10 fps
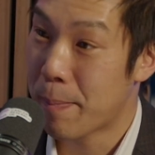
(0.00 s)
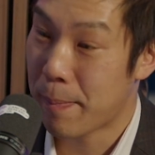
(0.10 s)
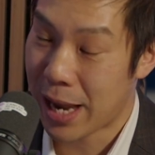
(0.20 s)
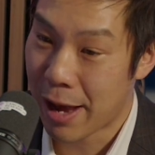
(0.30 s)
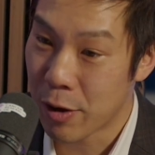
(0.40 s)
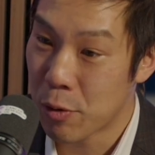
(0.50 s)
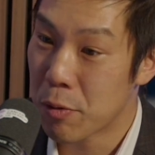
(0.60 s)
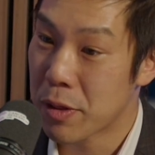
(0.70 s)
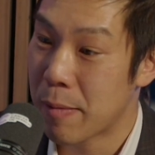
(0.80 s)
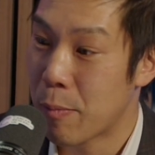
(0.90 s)
ploughing
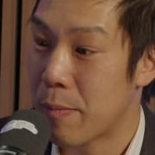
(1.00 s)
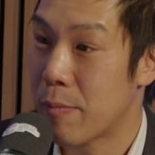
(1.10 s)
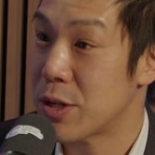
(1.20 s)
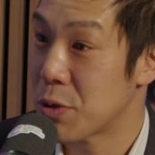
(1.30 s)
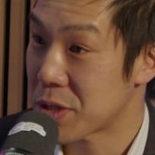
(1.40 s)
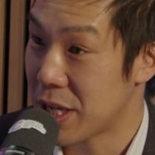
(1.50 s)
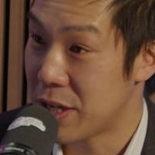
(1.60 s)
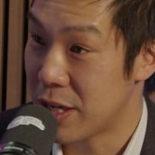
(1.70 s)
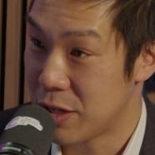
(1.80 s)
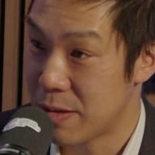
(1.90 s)
all the resource they
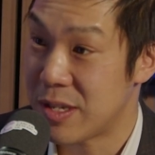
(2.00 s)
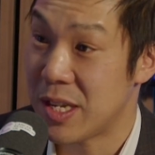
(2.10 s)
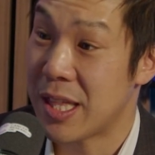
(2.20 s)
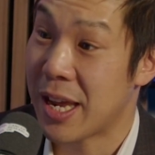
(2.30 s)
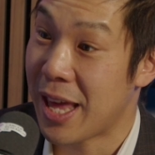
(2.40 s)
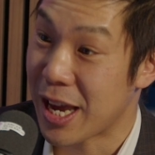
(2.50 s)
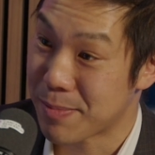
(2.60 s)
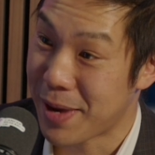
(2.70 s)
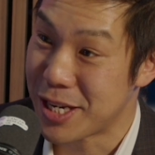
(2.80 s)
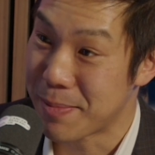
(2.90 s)
did to see their
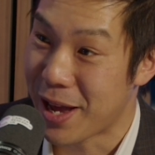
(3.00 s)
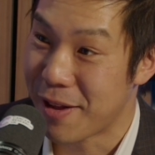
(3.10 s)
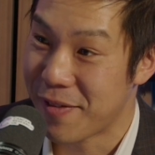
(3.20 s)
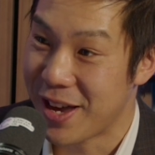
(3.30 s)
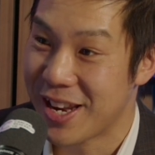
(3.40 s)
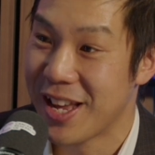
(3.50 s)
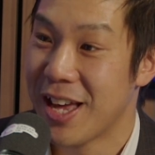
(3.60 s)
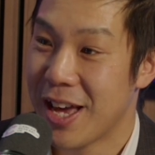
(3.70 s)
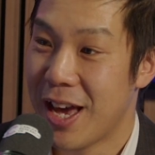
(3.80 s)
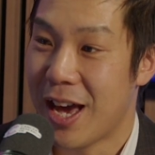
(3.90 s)
next major benefit.
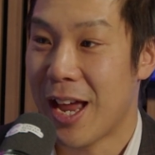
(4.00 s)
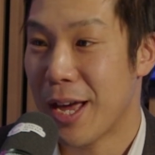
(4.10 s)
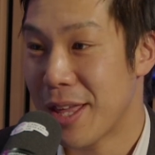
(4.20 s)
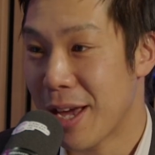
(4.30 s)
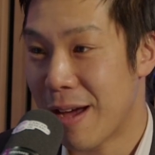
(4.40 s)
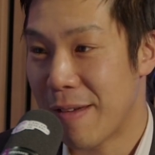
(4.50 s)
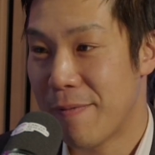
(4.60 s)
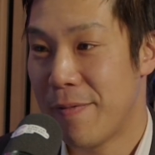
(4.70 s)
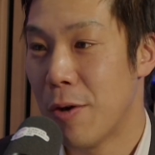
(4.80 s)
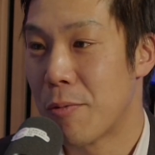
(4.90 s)
And I think I
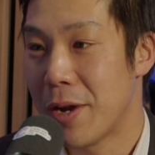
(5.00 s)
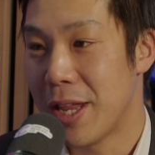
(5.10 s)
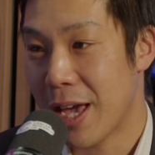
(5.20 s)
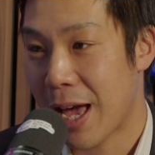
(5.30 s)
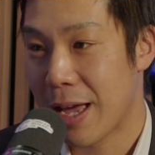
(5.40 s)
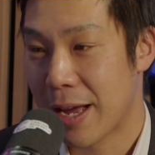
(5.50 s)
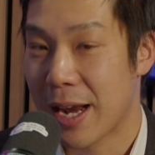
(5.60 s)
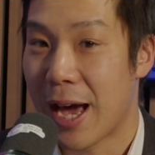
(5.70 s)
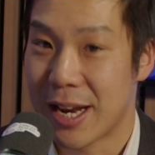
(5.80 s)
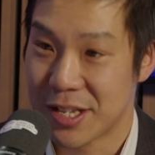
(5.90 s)
feel really
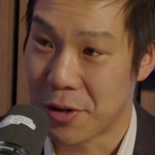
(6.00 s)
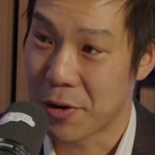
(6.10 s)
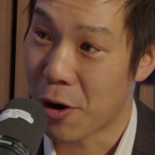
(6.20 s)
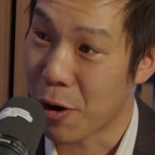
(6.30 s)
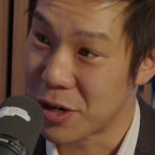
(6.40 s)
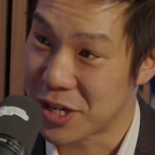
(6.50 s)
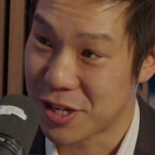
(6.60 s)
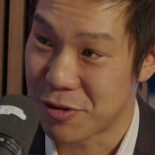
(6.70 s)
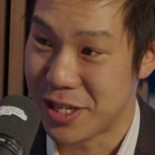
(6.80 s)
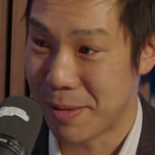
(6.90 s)
glad as an
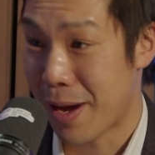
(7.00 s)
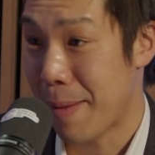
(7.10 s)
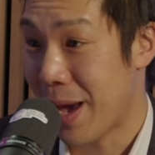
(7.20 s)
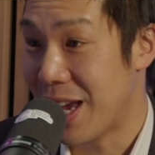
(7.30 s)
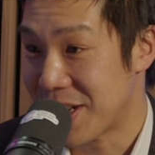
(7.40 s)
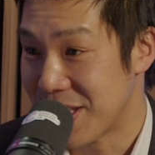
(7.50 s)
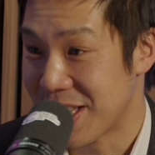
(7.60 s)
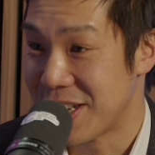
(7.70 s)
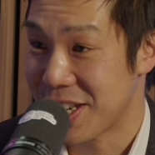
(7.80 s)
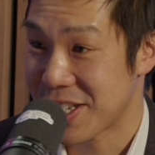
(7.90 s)
oncologist treating my patients
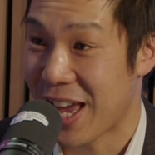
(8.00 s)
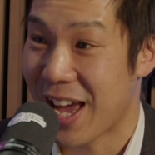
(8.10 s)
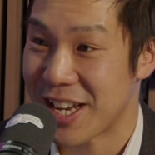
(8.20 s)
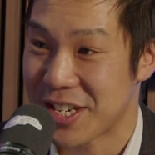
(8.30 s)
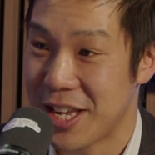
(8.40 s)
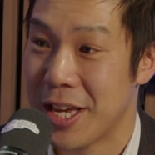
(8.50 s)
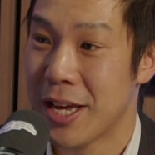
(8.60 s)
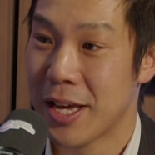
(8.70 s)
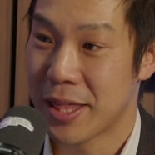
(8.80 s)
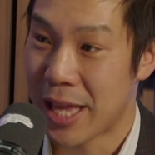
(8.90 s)
and just saying, actually,
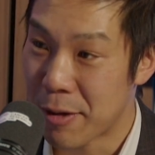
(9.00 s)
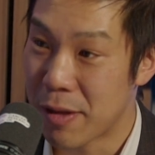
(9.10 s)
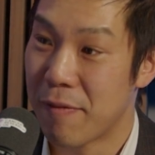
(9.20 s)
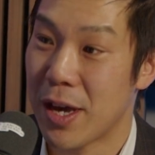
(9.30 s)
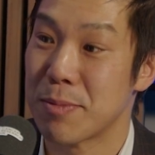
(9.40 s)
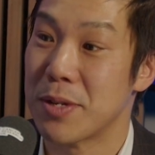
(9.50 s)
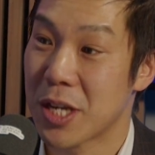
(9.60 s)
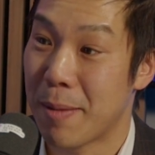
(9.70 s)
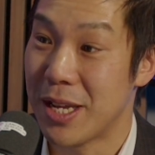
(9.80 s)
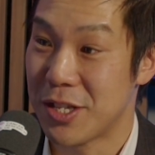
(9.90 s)
now the investment's
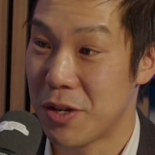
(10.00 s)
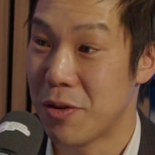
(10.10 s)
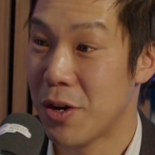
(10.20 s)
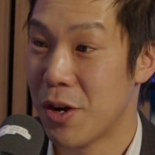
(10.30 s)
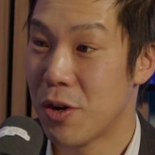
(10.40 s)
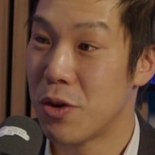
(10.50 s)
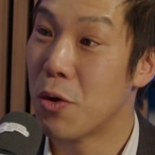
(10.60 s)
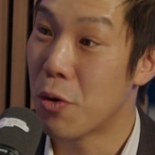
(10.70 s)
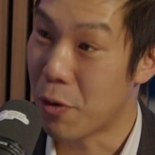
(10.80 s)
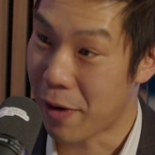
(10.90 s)
coming to
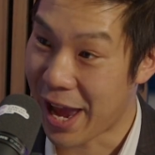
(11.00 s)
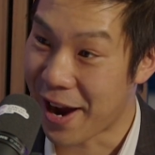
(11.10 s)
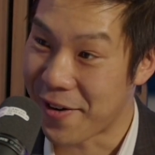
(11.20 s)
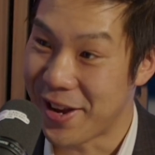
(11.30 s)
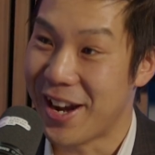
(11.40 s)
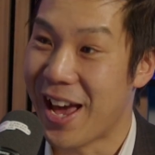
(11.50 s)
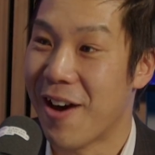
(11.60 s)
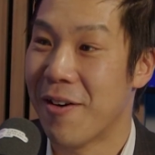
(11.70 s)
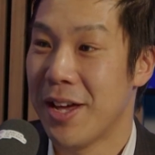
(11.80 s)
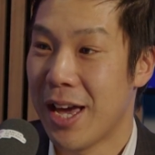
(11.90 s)
your area
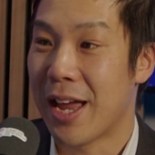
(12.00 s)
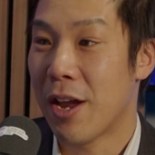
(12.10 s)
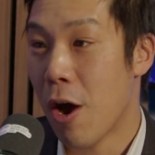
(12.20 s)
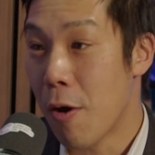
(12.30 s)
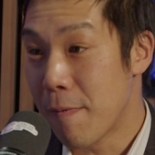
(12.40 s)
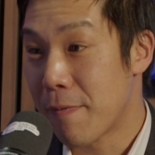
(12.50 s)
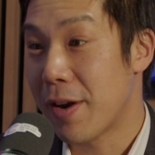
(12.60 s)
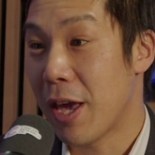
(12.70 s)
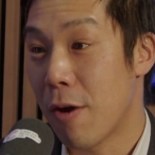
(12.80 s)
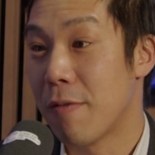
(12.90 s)
now, and
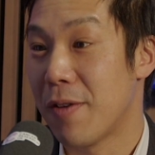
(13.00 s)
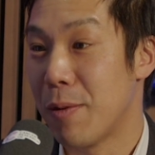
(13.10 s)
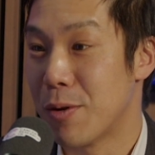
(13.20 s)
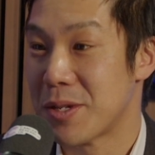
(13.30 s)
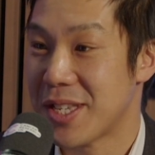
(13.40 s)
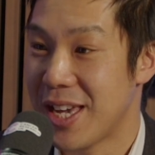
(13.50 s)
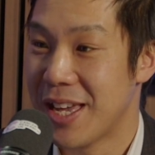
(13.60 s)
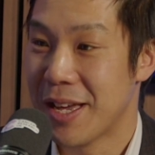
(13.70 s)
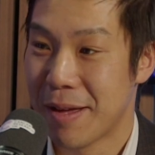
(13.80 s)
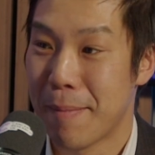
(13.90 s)
hopefully we'll
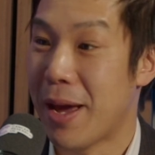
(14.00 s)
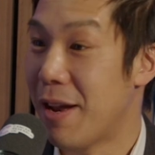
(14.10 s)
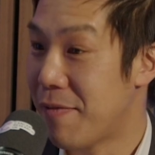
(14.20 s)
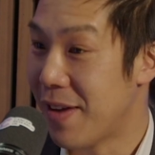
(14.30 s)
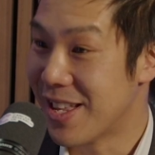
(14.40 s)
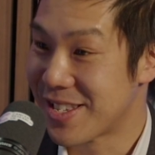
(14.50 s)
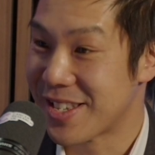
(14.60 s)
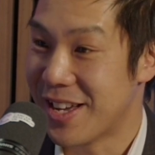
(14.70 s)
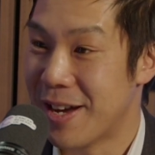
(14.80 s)
see benefits.